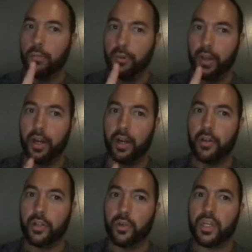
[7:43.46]
player.
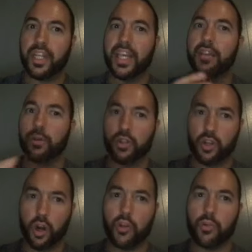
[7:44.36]
You can mm-hmm. get those
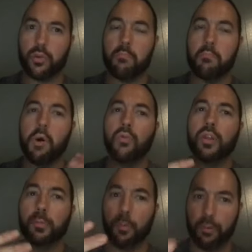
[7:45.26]
yards with
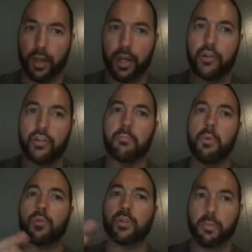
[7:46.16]
multiple players,
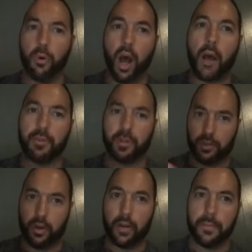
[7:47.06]
multiple options,
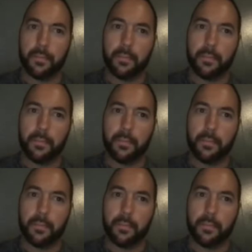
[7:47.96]
right?